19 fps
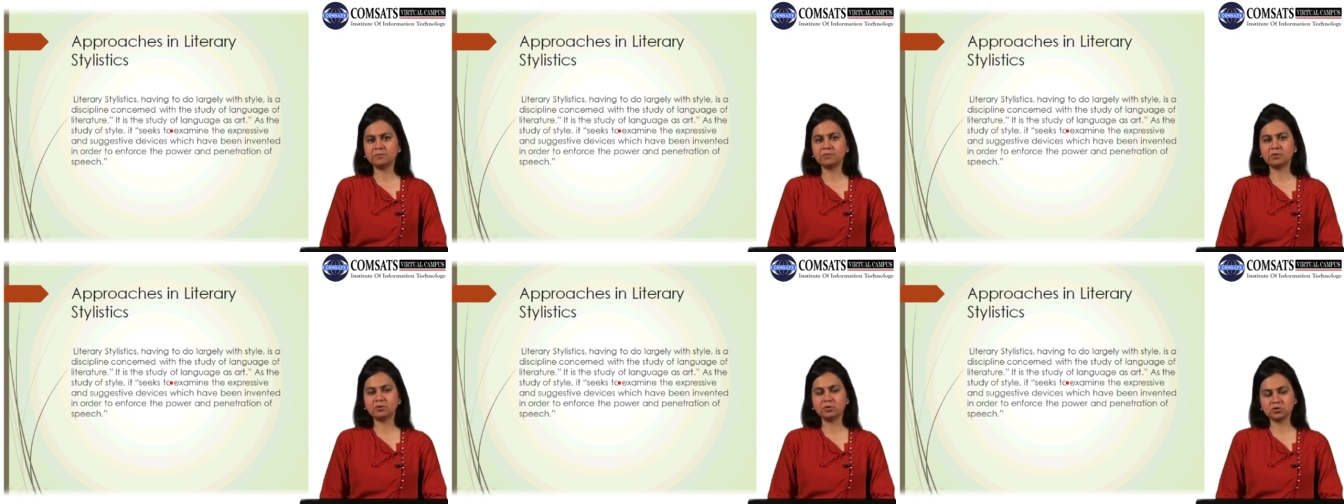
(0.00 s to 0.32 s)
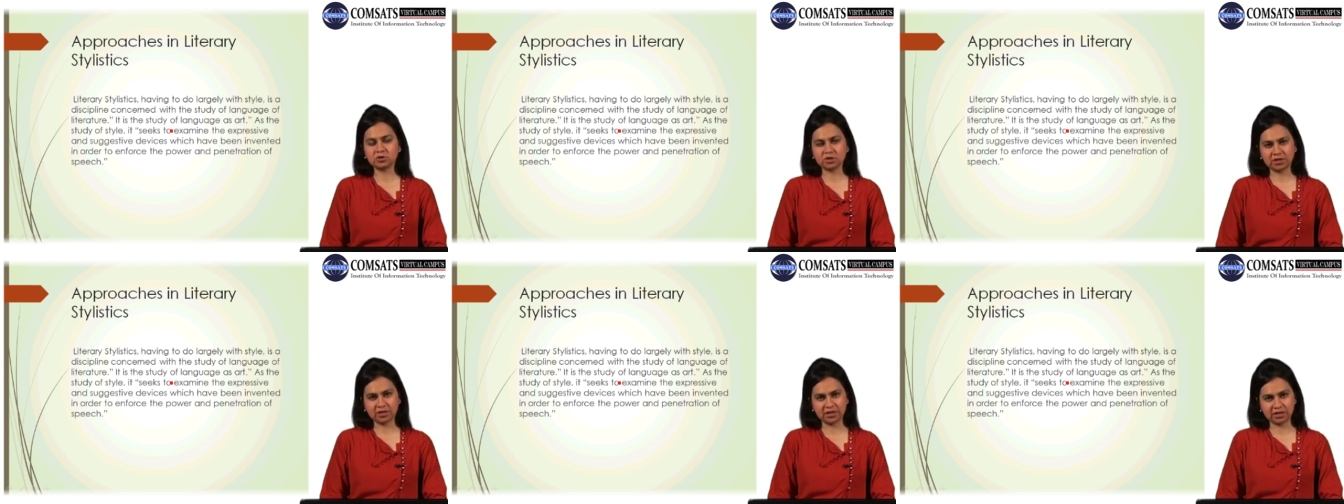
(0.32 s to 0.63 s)

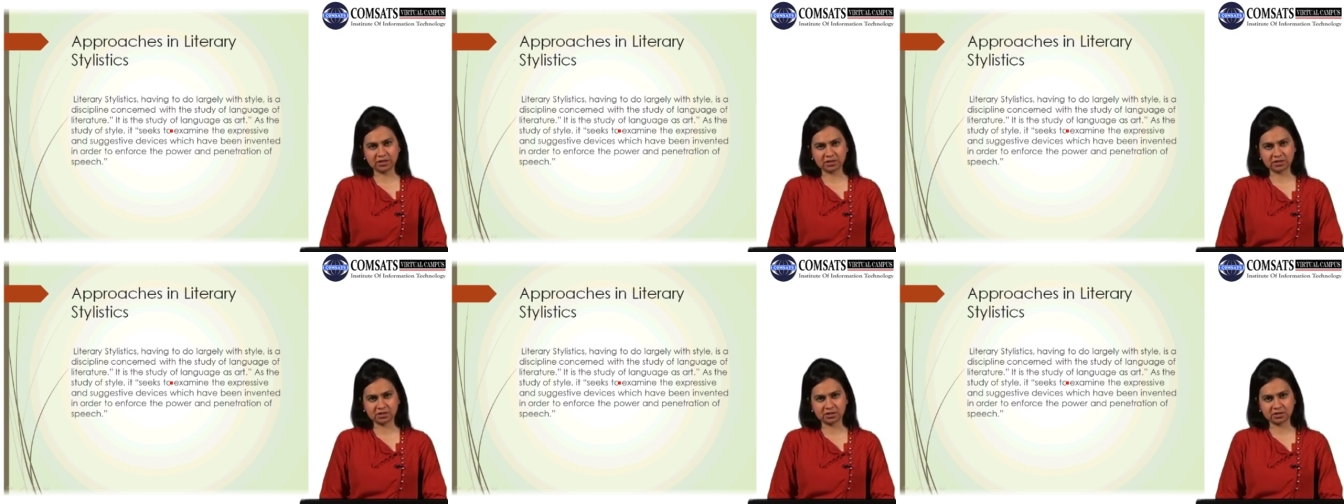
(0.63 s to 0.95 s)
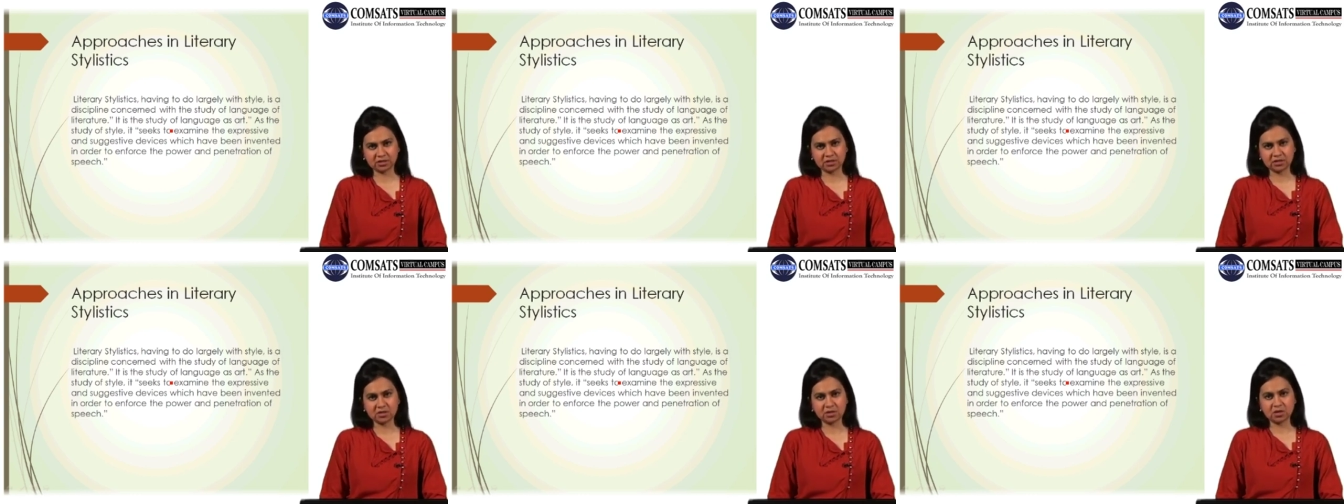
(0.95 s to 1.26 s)
approach a text.
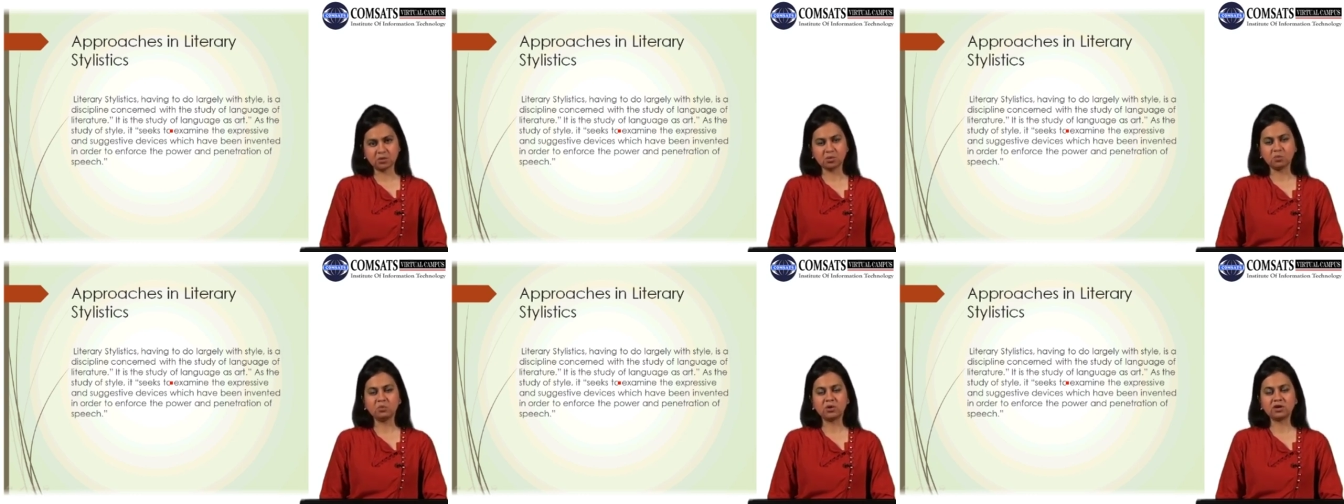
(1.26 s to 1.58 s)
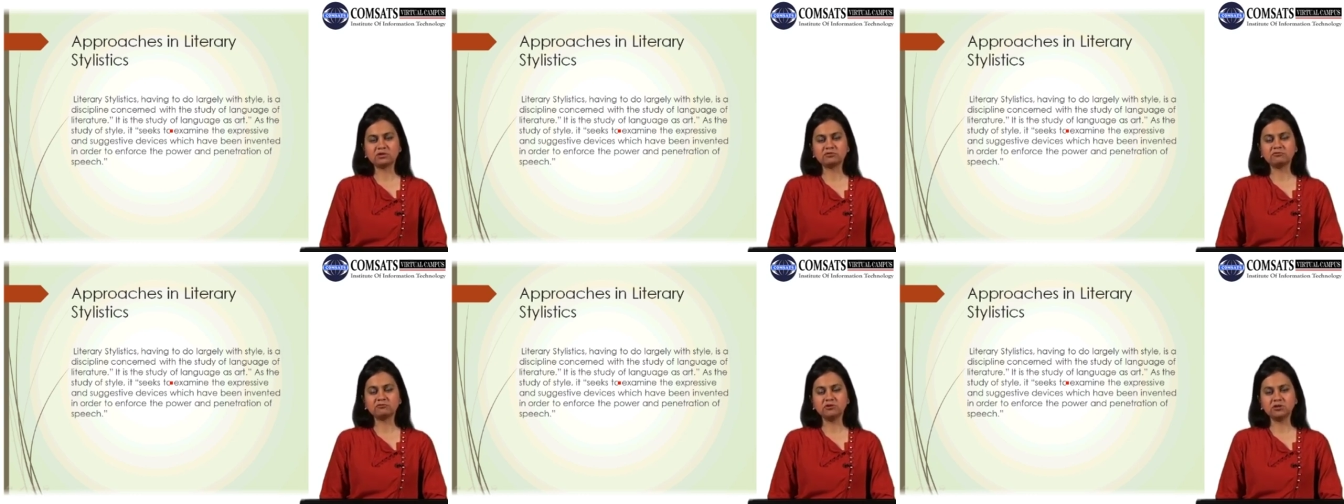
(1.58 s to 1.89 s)

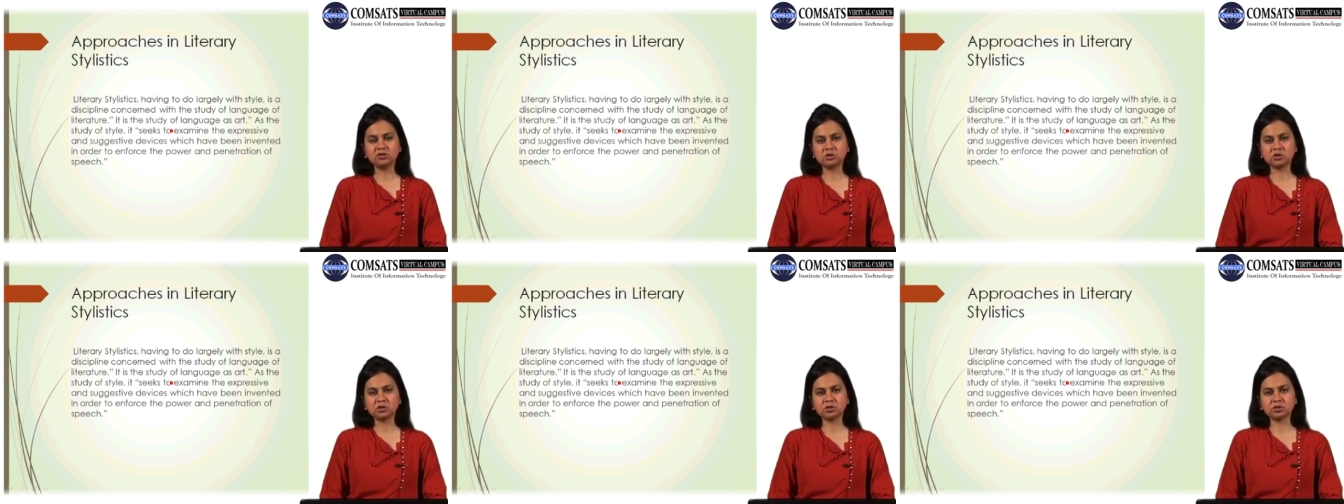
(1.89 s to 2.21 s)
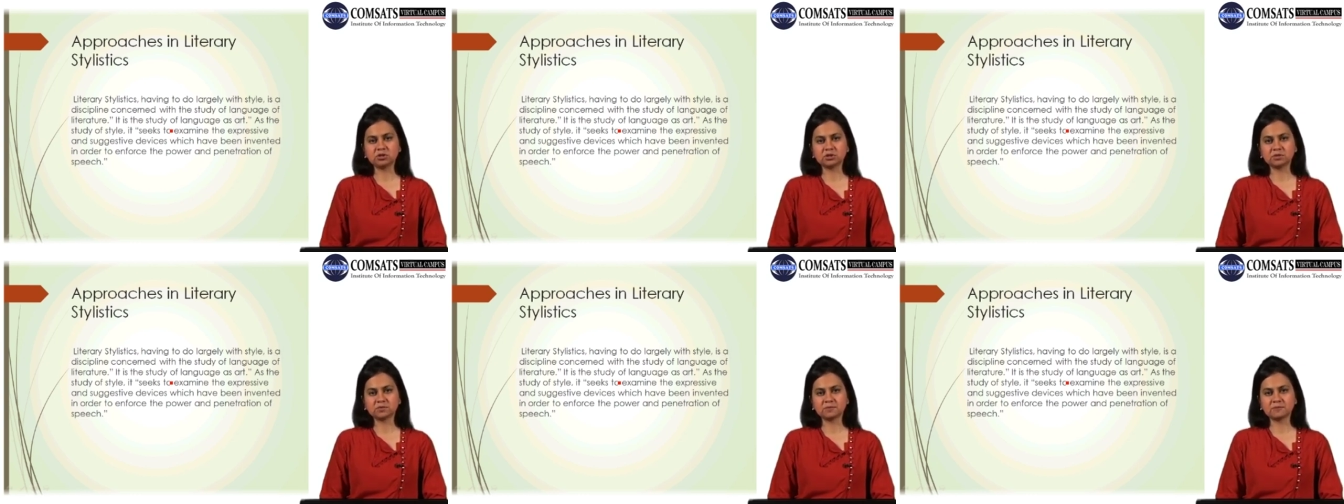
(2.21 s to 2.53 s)
What
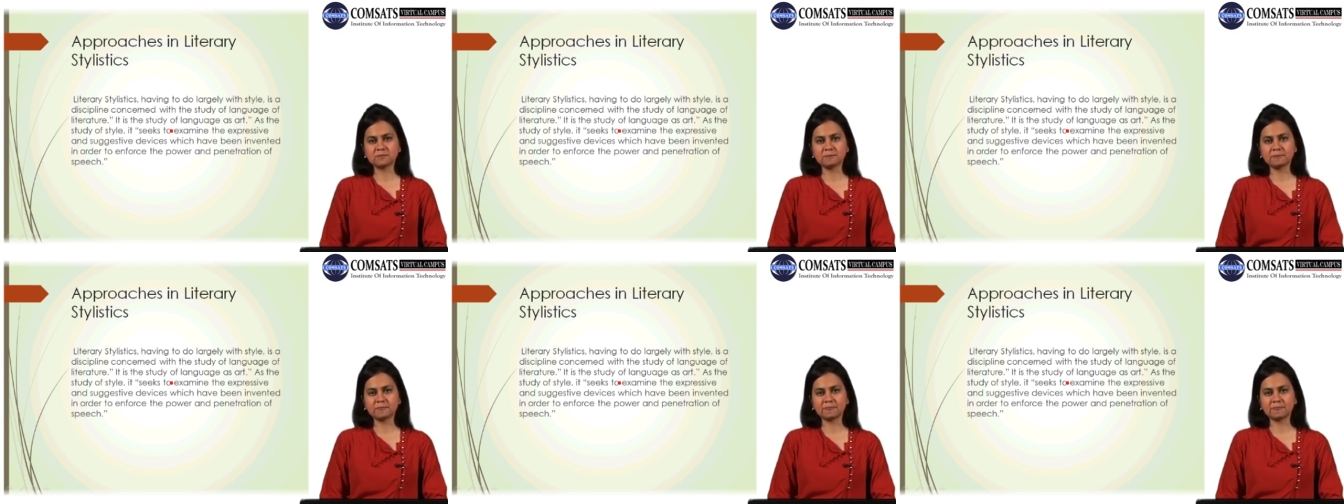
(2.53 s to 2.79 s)
features